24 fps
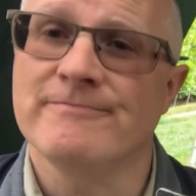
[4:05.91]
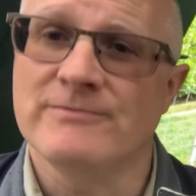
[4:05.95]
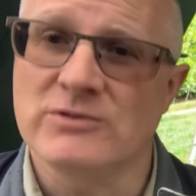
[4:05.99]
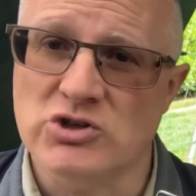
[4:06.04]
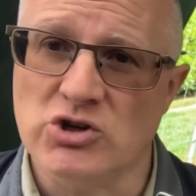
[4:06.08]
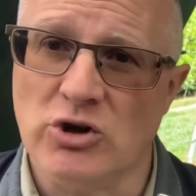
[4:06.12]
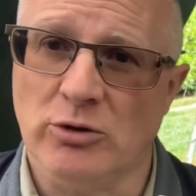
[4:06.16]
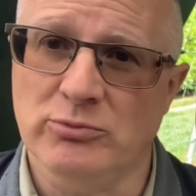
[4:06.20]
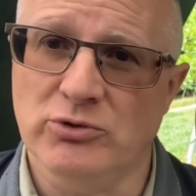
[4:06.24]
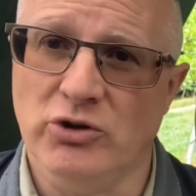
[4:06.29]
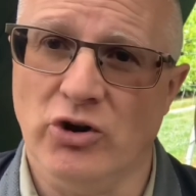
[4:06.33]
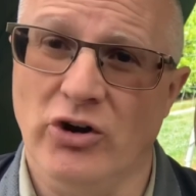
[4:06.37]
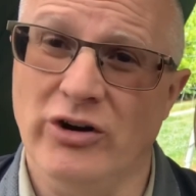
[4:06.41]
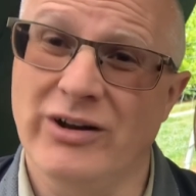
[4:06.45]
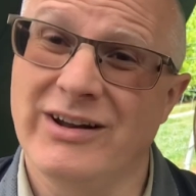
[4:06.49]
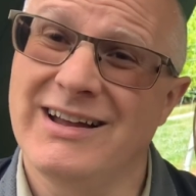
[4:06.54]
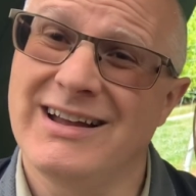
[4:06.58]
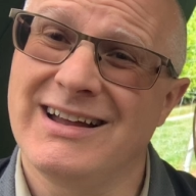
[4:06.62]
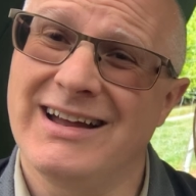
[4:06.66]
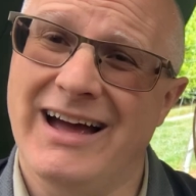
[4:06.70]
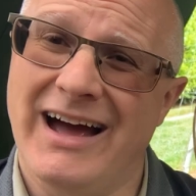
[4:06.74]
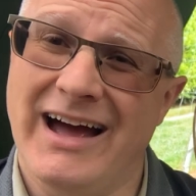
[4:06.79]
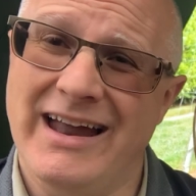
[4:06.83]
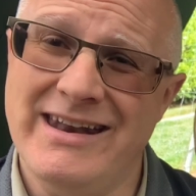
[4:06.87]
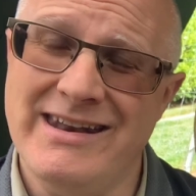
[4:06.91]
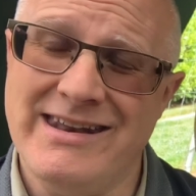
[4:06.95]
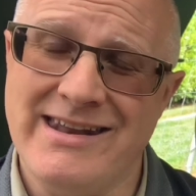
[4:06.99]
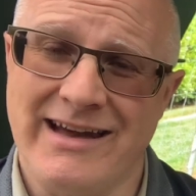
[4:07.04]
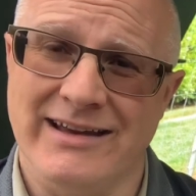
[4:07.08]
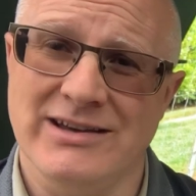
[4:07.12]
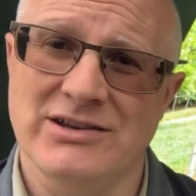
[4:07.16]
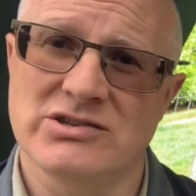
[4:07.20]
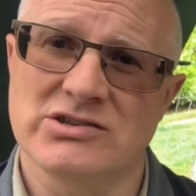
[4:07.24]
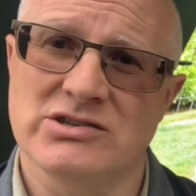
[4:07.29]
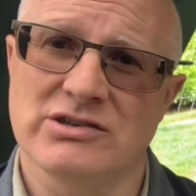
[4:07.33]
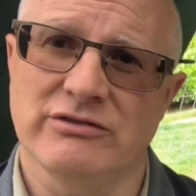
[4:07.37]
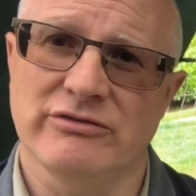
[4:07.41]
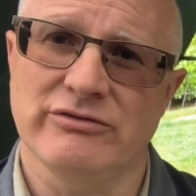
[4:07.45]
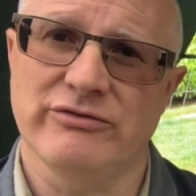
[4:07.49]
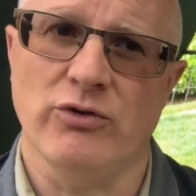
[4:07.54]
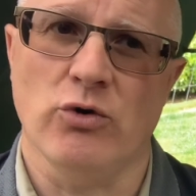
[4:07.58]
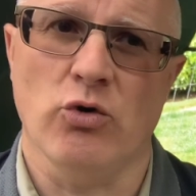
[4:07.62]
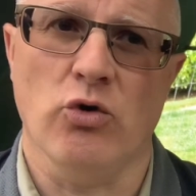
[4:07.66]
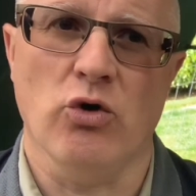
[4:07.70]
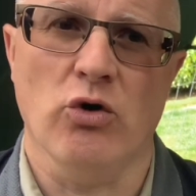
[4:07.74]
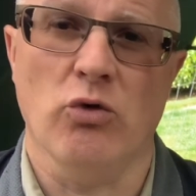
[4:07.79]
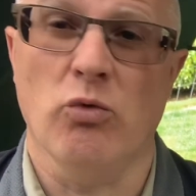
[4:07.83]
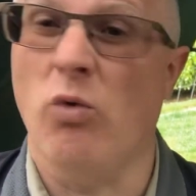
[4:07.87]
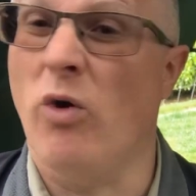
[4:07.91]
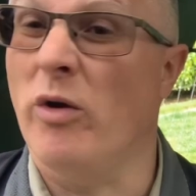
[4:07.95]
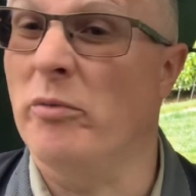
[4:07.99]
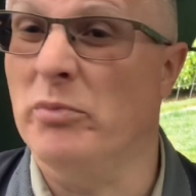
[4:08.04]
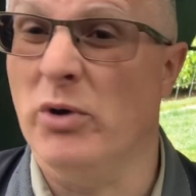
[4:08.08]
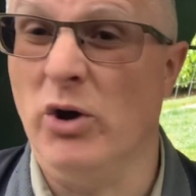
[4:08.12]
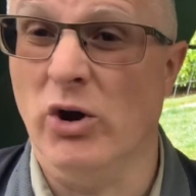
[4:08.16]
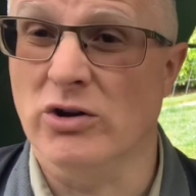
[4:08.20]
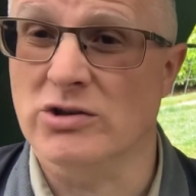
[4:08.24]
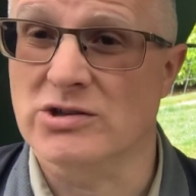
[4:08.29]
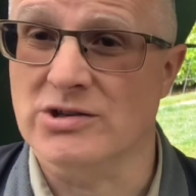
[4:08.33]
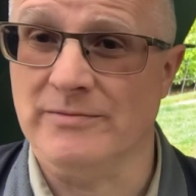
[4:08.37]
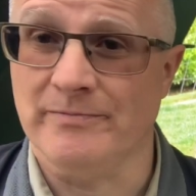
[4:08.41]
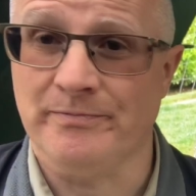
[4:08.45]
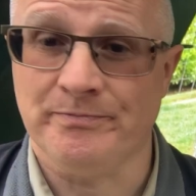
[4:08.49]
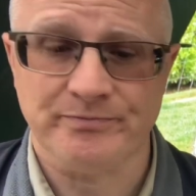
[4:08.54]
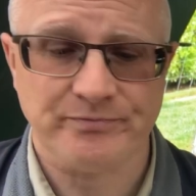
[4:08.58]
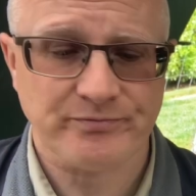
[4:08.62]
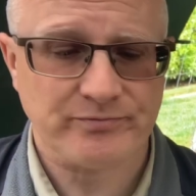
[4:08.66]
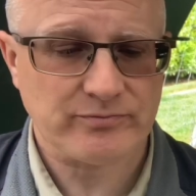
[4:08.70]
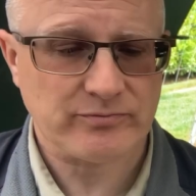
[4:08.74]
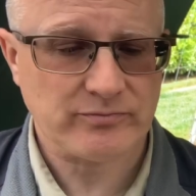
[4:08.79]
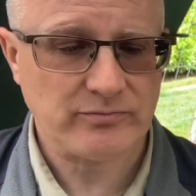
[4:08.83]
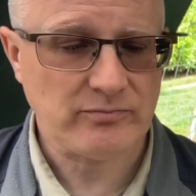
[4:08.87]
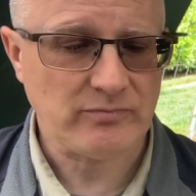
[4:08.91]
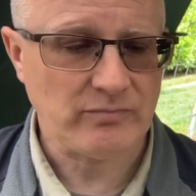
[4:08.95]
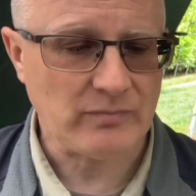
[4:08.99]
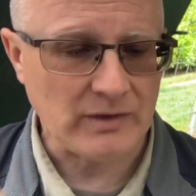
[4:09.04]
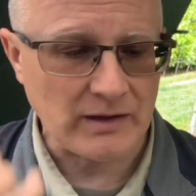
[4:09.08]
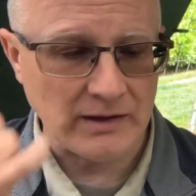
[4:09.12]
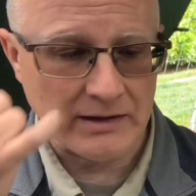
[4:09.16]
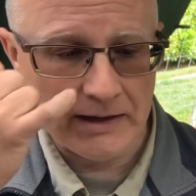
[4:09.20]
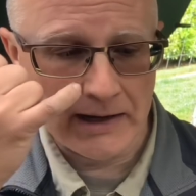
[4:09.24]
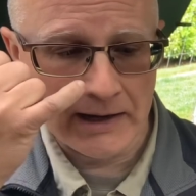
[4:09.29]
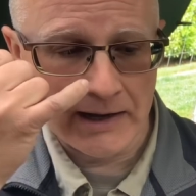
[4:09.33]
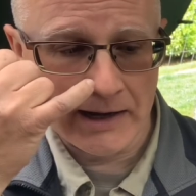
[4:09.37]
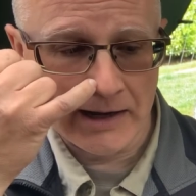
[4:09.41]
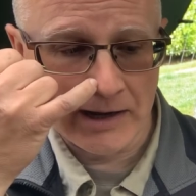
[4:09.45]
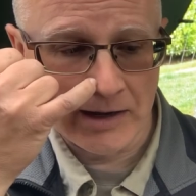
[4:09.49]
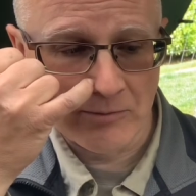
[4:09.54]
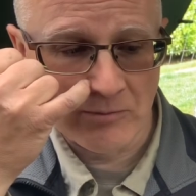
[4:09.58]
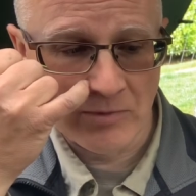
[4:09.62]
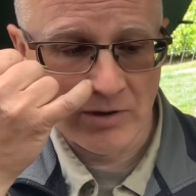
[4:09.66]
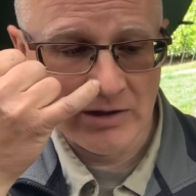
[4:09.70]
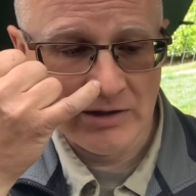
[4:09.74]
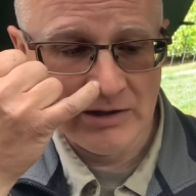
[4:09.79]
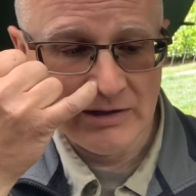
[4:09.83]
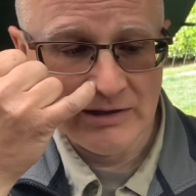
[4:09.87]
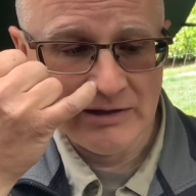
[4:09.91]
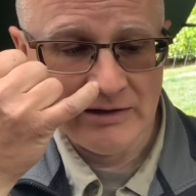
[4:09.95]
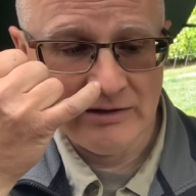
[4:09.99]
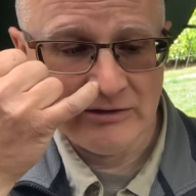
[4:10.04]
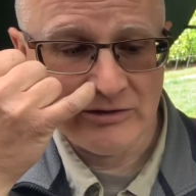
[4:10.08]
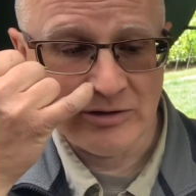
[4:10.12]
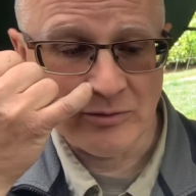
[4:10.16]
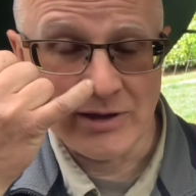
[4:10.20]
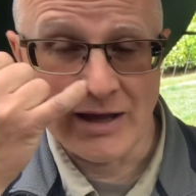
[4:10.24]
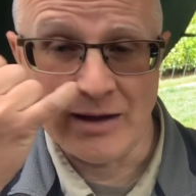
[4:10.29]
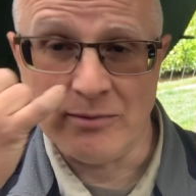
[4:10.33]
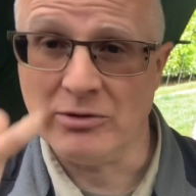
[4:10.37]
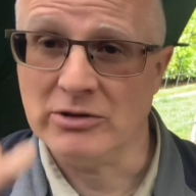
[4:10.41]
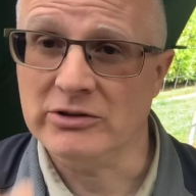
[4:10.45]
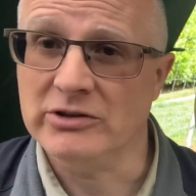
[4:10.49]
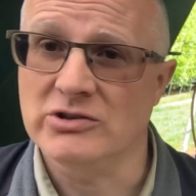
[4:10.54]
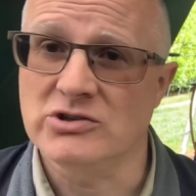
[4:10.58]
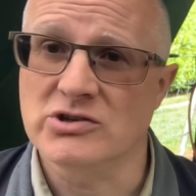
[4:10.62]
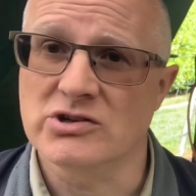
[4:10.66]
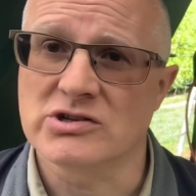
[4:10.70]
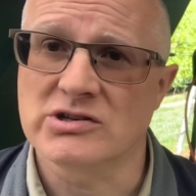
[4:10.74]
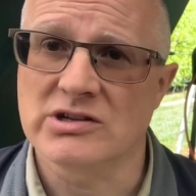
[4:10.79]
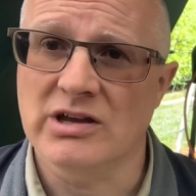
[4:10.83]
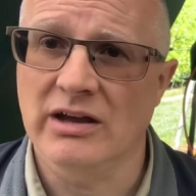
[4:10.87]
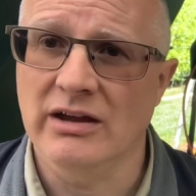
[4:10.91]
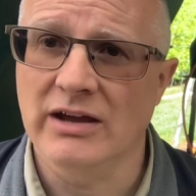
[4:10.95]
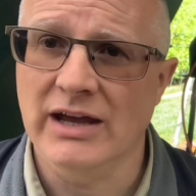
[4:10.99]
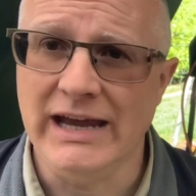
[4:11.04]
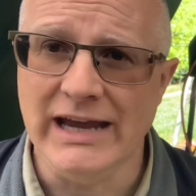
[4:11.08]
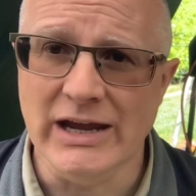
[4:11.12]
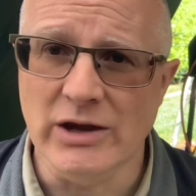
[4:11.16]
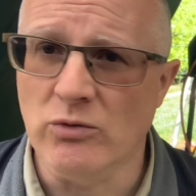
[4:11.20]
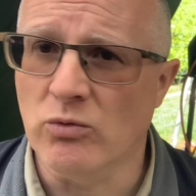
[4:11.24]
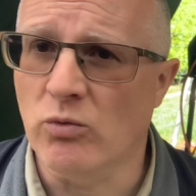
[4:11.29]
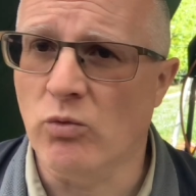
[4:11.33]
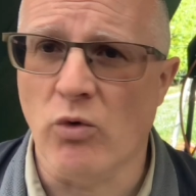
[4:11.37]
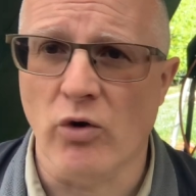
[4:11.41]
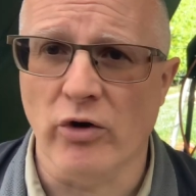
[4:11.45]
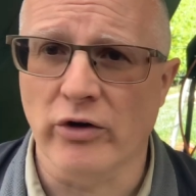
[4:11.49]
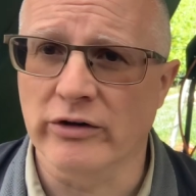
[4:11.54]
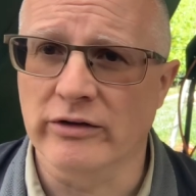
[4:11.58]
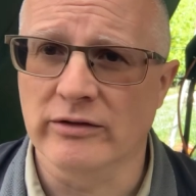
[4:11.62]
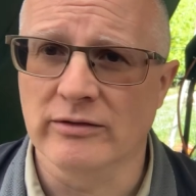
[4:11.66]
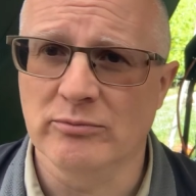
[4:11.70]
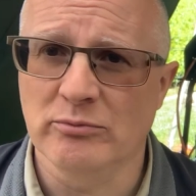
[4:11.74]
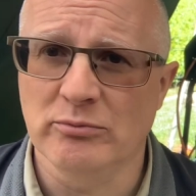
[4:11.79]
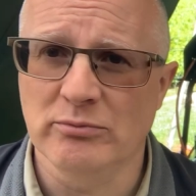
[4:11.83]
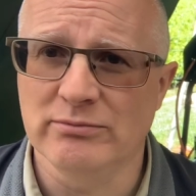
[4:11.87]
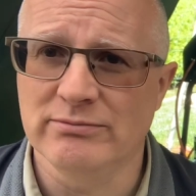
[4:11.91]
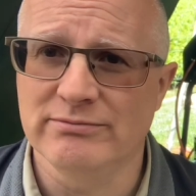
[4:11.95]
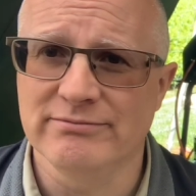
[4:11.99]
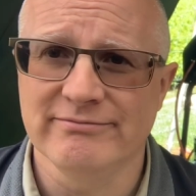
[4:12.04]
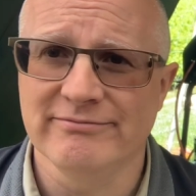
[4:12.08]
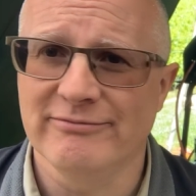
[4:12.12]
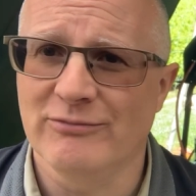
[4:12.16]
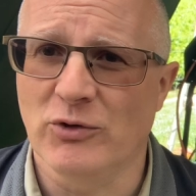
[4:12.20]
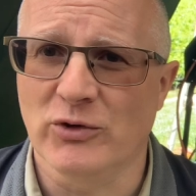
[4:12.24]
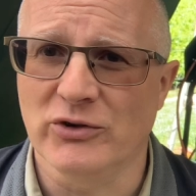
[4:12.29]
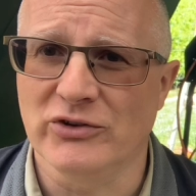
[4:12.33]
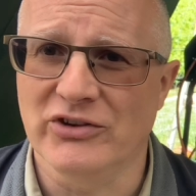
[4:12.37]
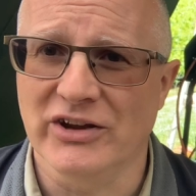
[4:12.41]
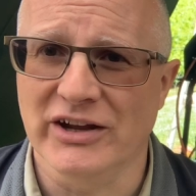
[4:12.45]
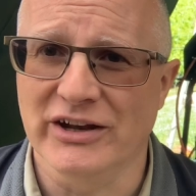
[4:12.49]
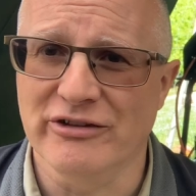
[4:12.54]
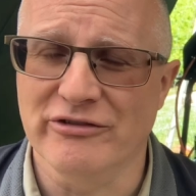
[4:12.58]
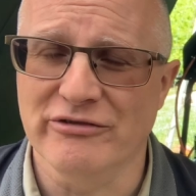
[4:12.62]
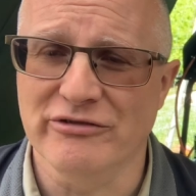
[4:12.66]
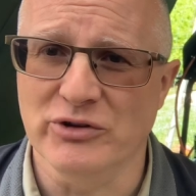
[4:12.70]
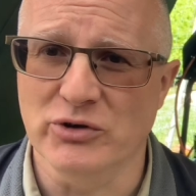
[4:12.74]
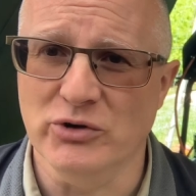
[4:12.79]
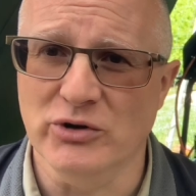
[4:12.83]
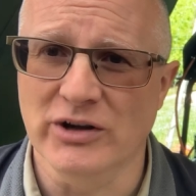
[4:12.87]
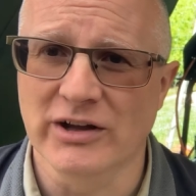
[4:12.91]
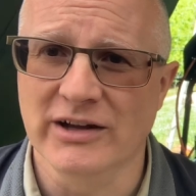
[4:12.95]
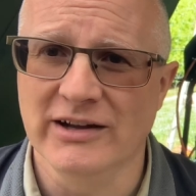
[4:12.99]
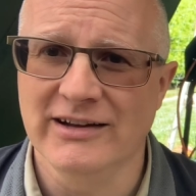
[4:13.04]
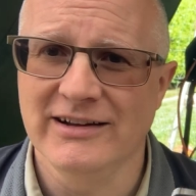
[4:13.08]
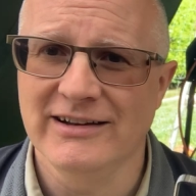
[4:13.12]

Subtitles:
Job done. And nice for one person to be able to just heat one tin of food,